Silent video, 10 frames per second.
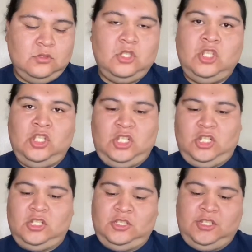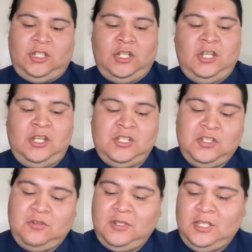Yeah, Johnny
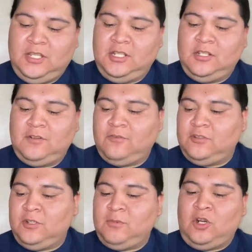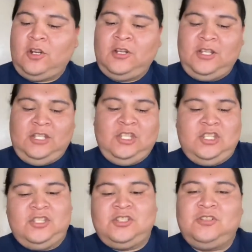Nieto here from our
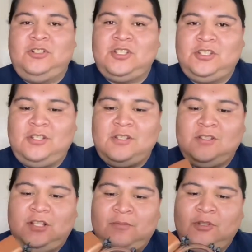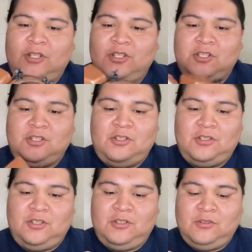Indigenous Traditions, and I'm going to show
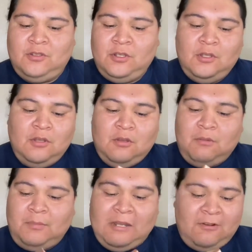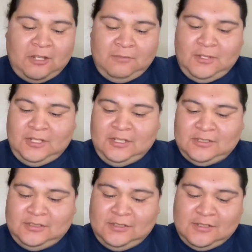you my
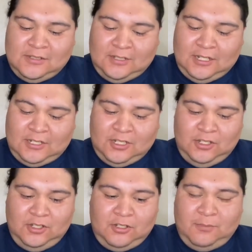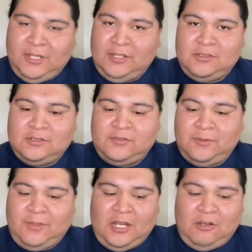recommendations on how to do your bells for
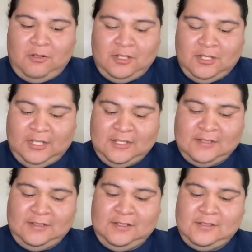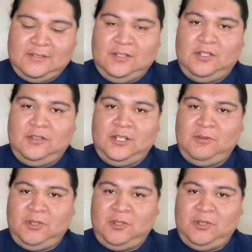powwow dancing. So here we